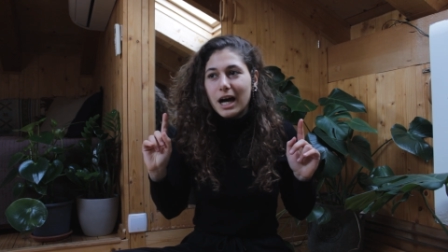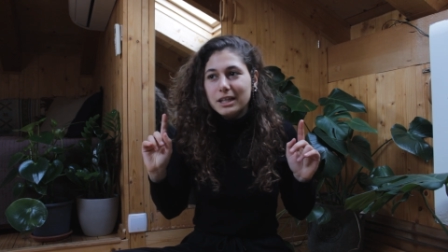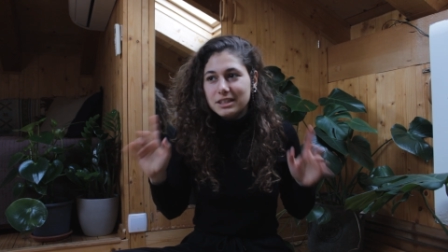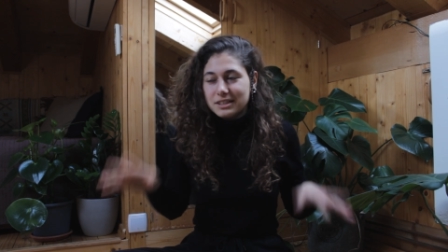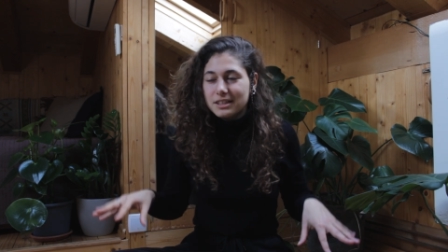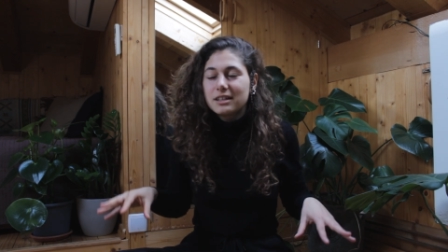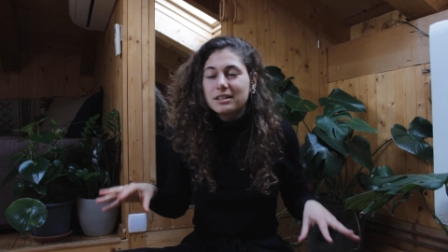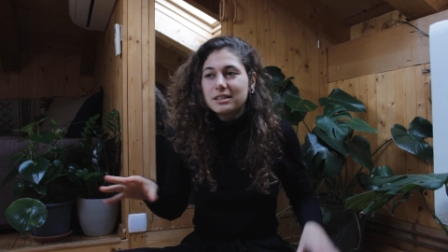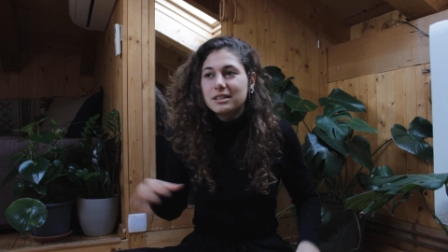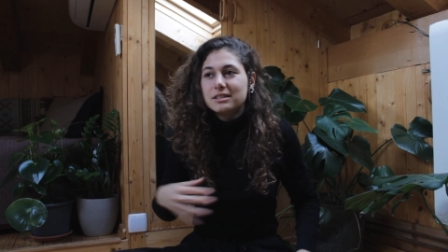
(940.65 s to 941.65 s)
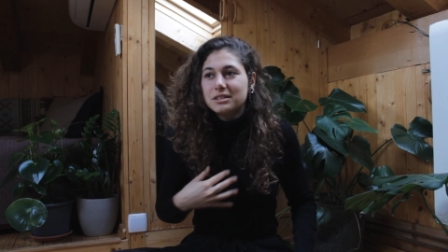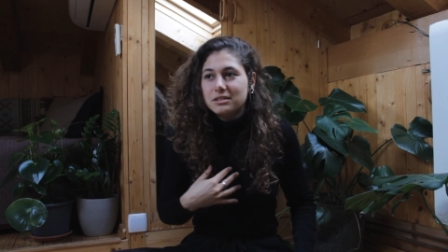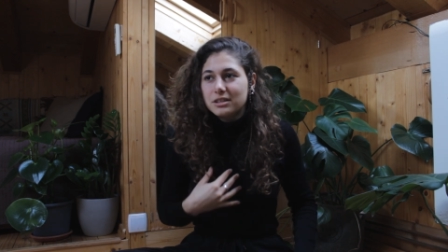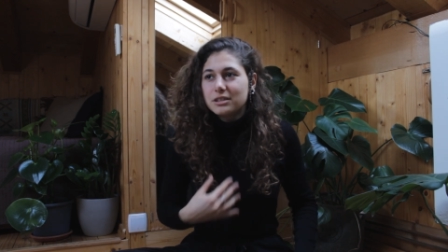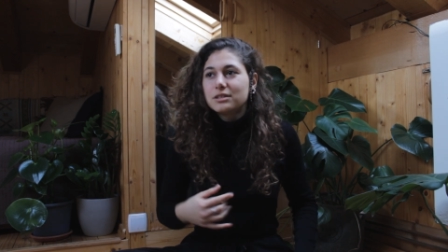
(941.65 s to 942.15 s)
I decided that
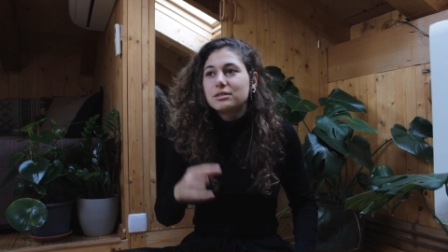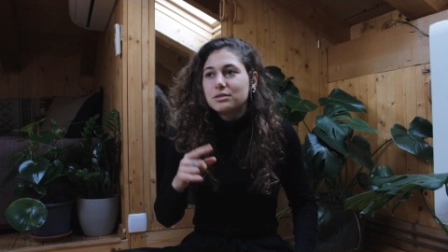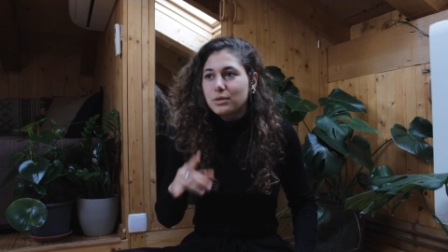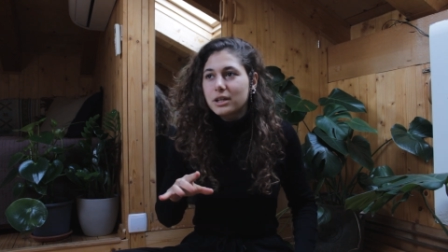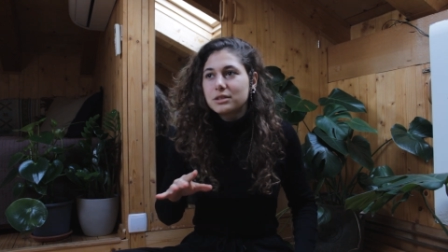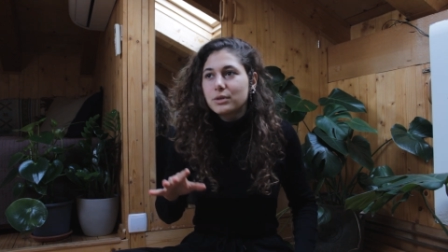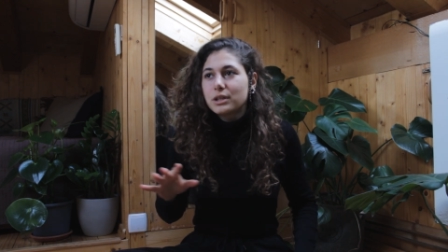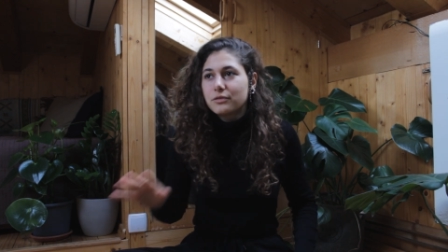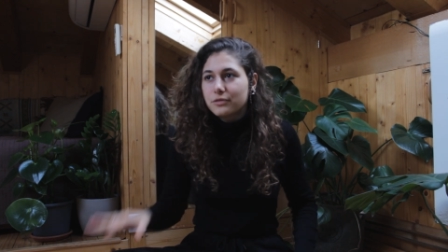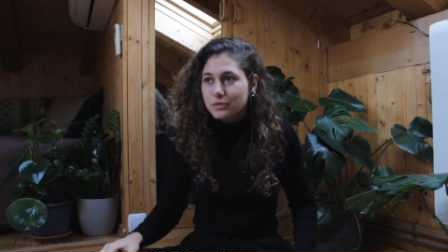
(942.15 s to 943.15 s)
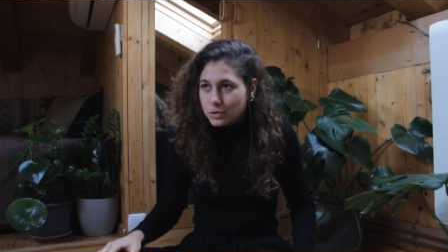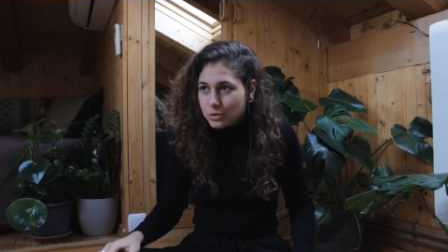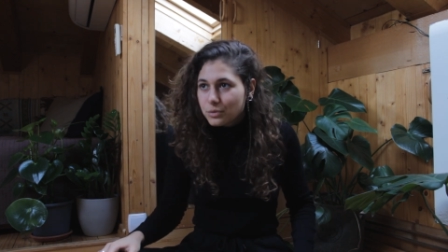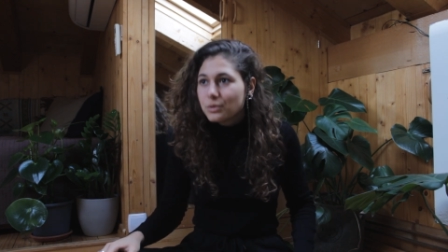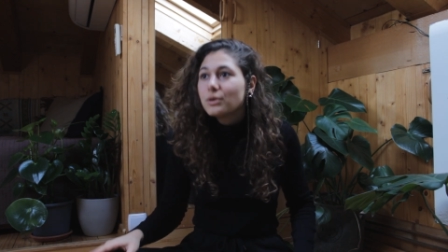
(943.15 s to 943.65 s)
this year,
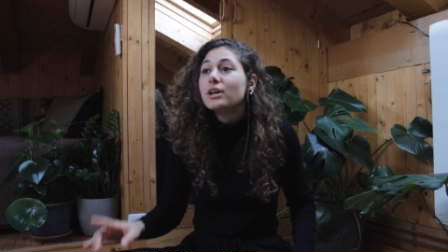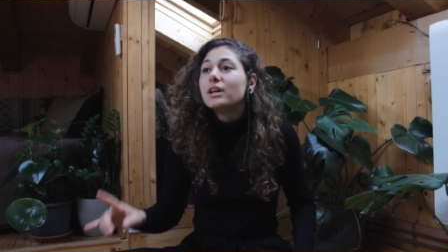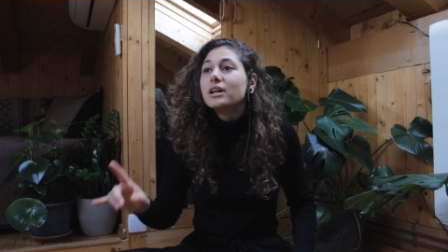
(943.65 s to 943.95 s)
2022,